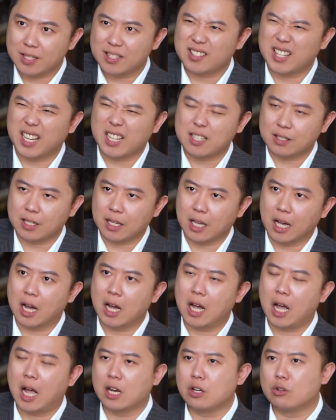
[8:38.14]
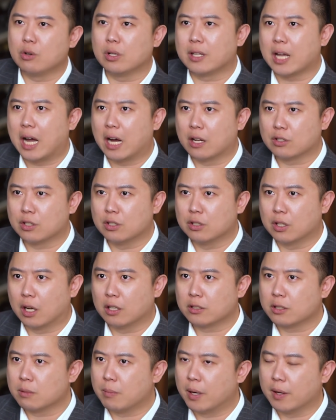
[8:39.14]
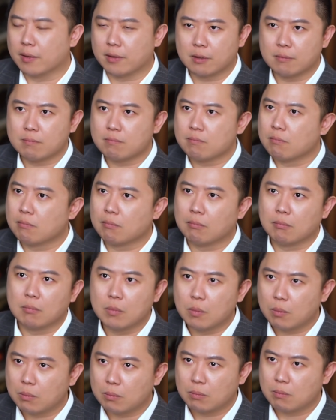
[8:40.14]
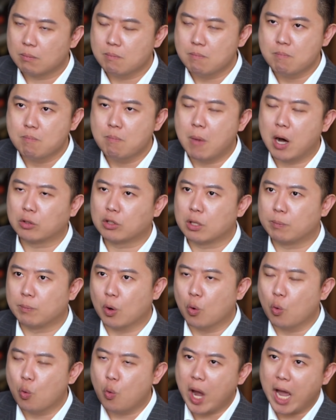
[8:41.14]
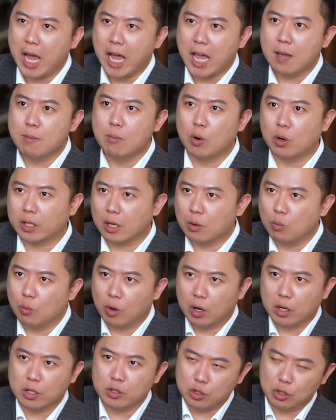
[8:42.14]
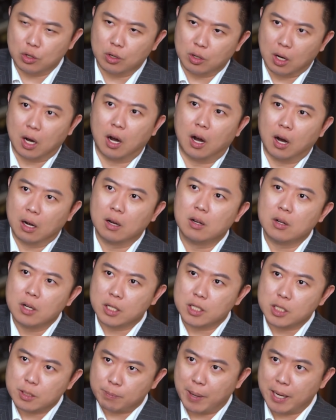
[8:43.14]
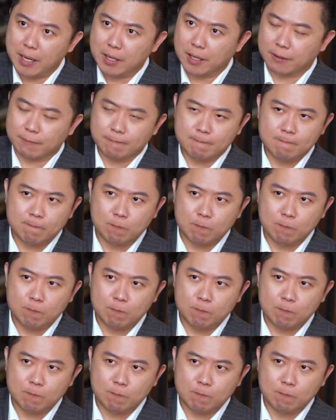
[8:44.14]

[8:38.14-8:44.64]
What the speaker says: $60,000, $100,000 a month. Multiple, way more than what you are spending.